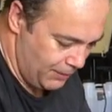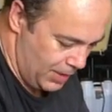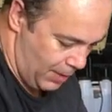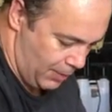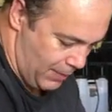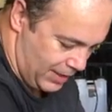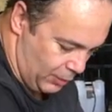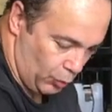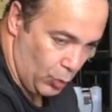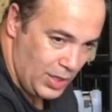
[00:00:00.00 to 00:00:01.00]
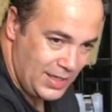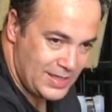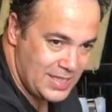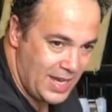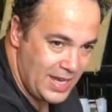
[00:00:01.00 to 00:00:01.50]
and I'm going to make it really
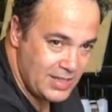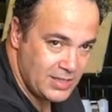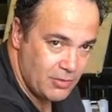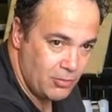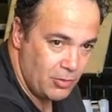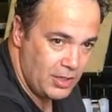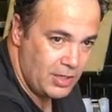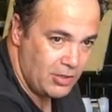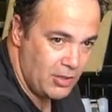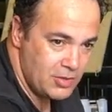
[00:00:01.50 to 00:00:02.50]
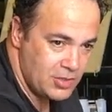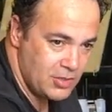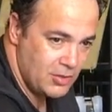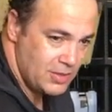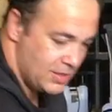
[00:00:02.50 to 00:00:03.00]
tight, really close to
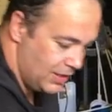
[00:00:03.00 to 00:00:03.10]
his